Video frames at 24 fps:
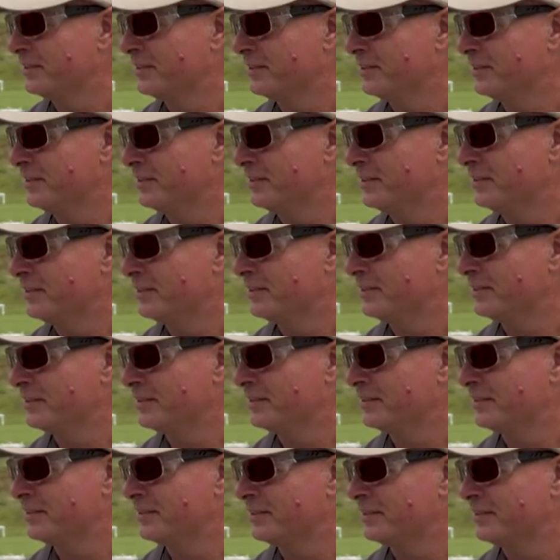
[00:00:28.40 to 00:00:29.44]

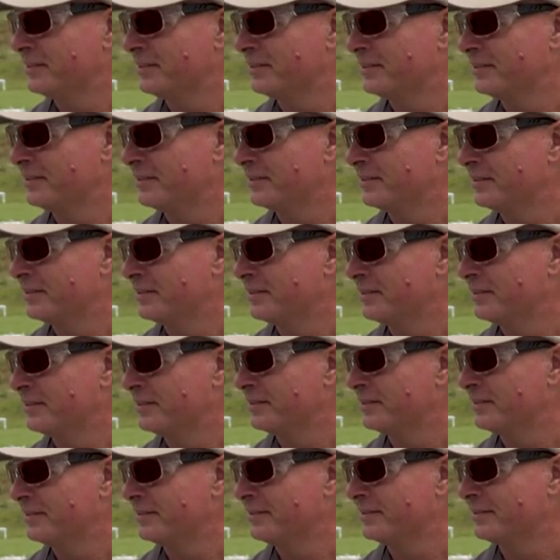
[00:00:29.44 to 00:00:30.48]

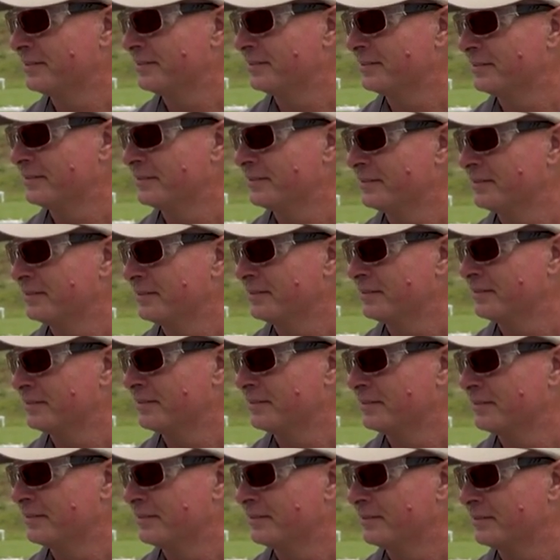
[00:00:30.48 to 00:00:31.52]

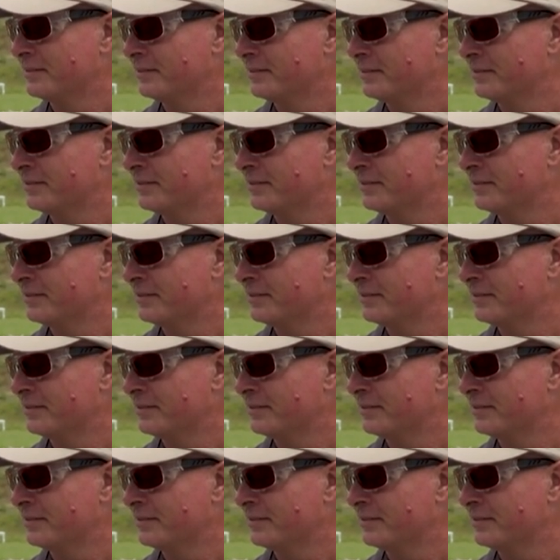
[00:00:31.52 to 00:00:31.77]
This person isn't speaking.